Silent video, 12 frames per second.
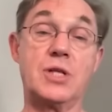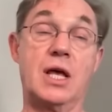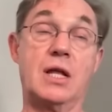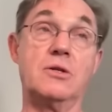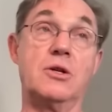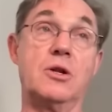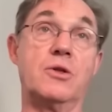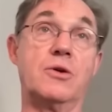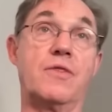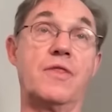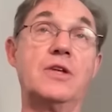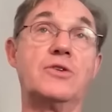That you know,
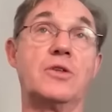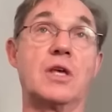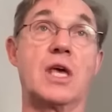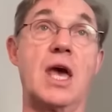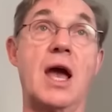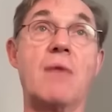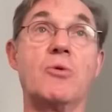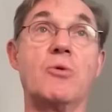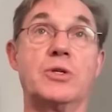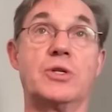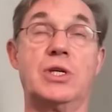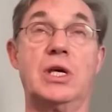there are things that the camera
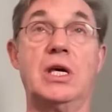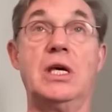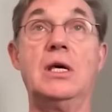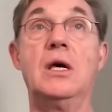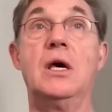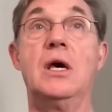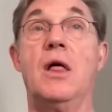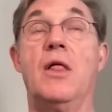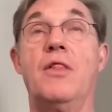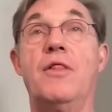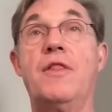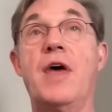will see
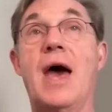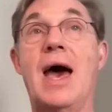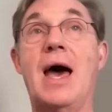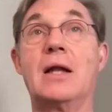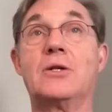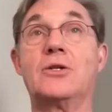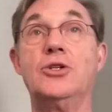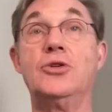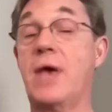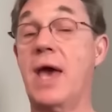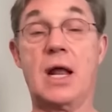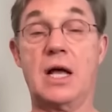that
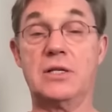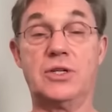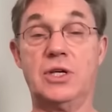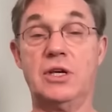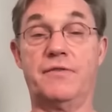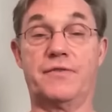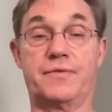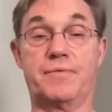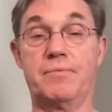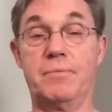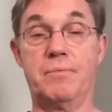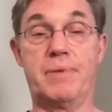you cannot see
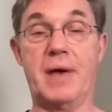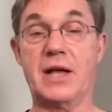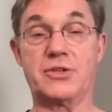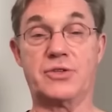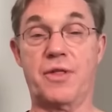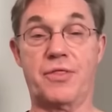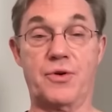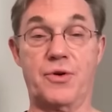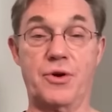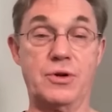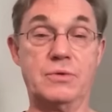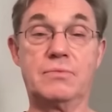past the
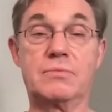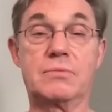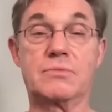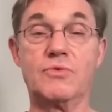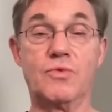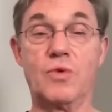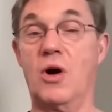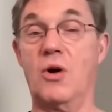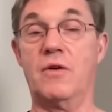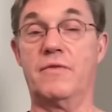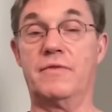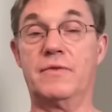third
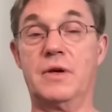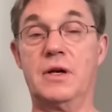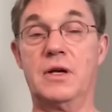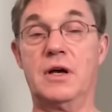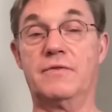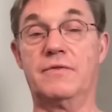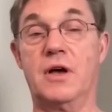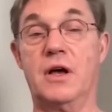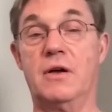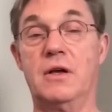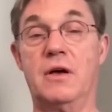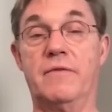row of
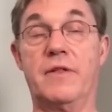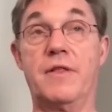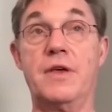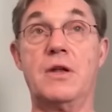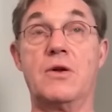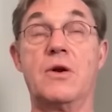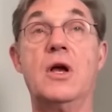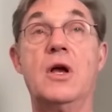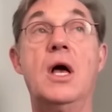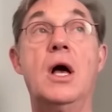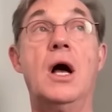of, of a theater.